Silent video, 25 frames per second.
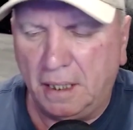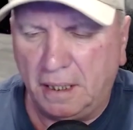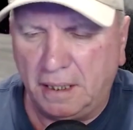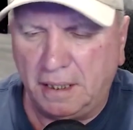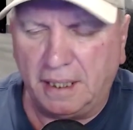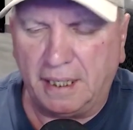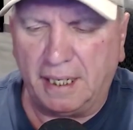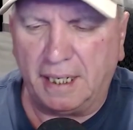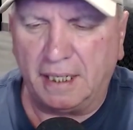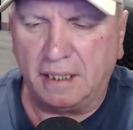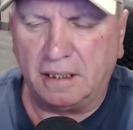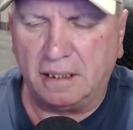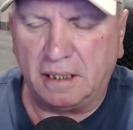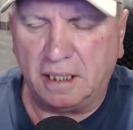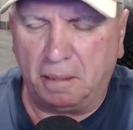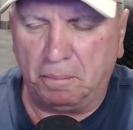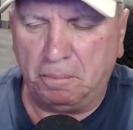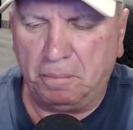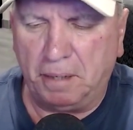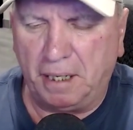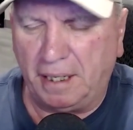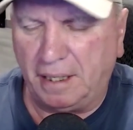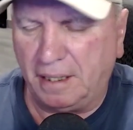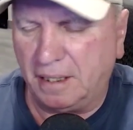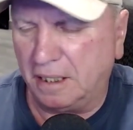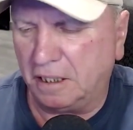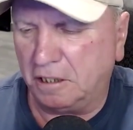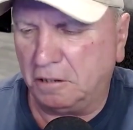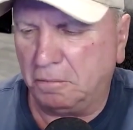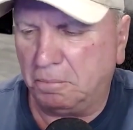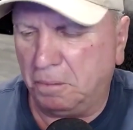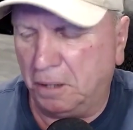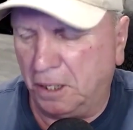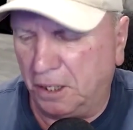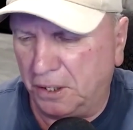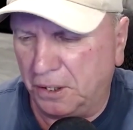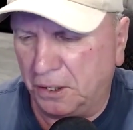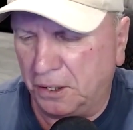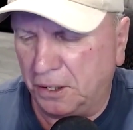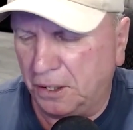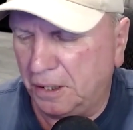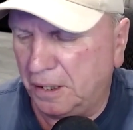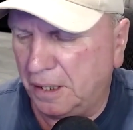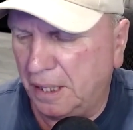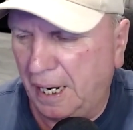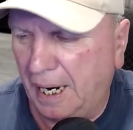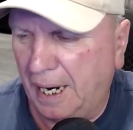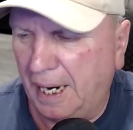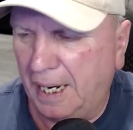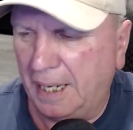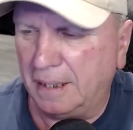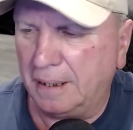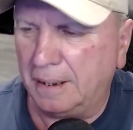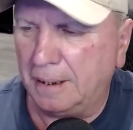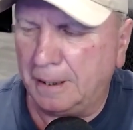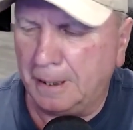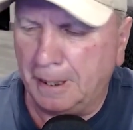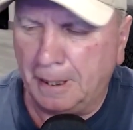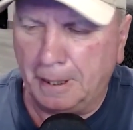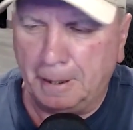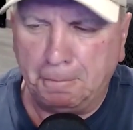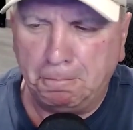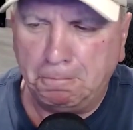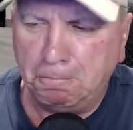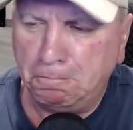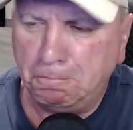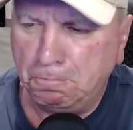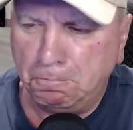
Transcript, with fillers: You get somebody that's butthurt and uh,